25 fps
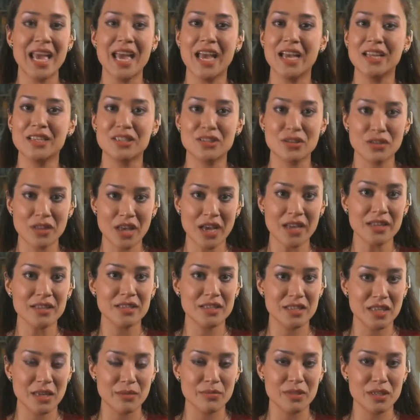And so that
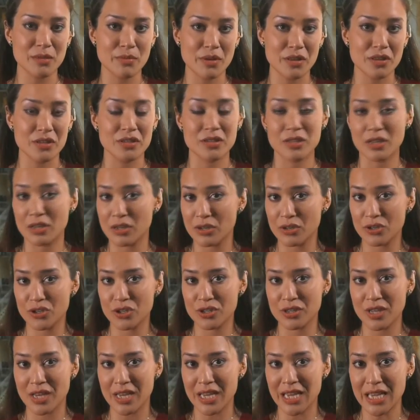seems to be the
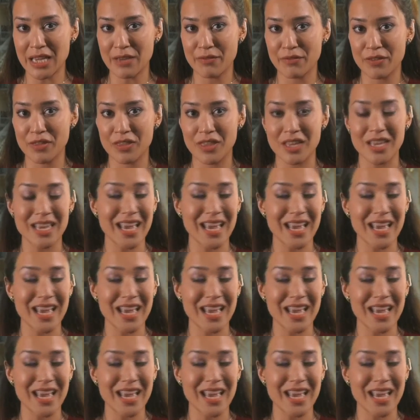solution that even the